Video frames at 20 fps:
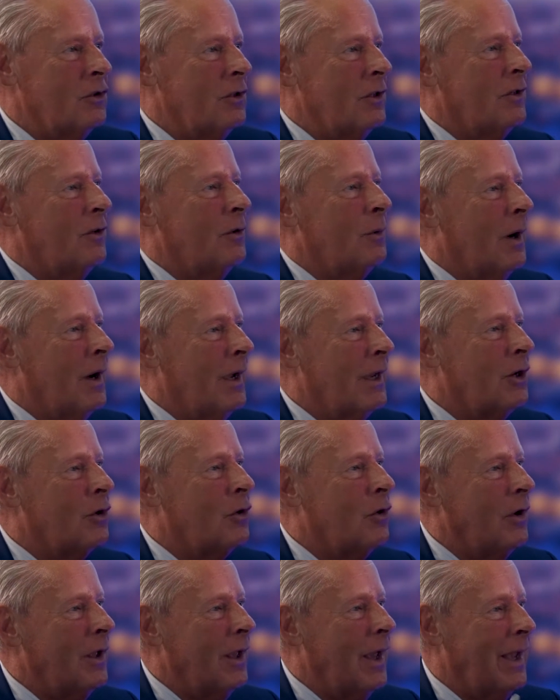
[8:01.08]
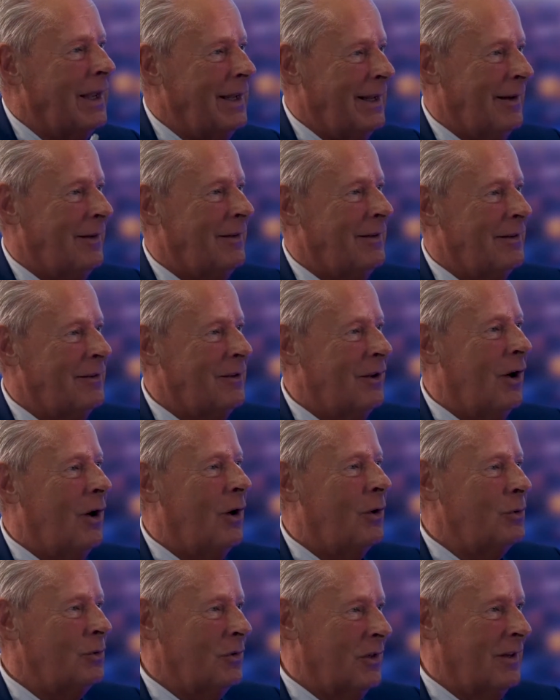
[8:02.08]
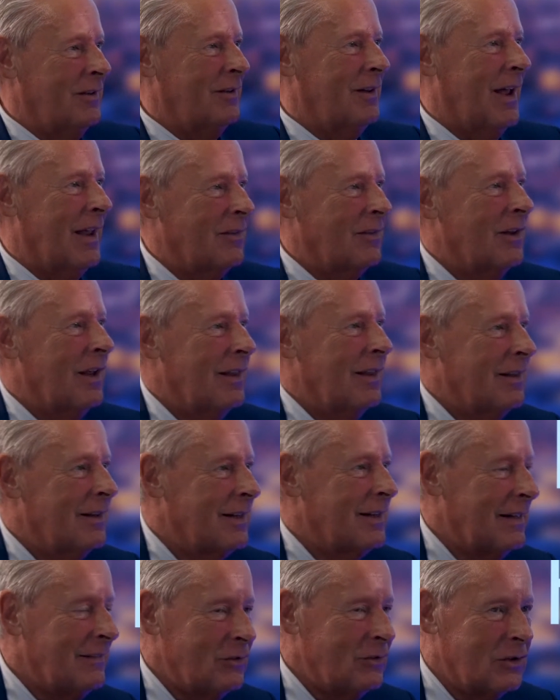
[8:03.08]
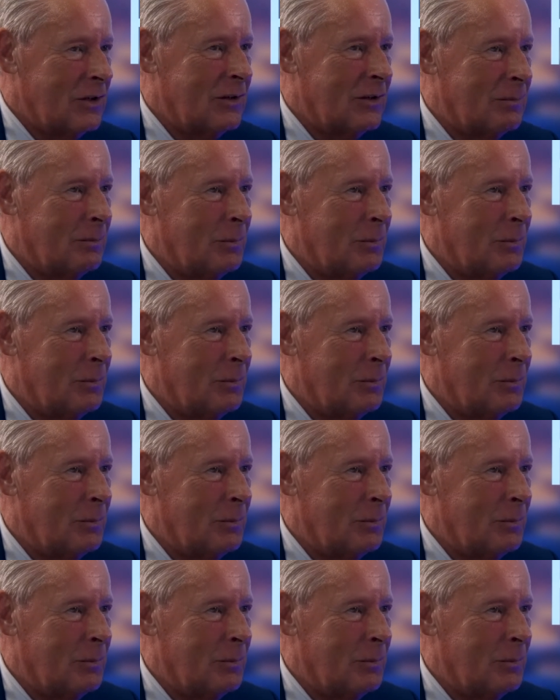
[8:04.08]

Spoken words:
do I create to hold this asset that I've just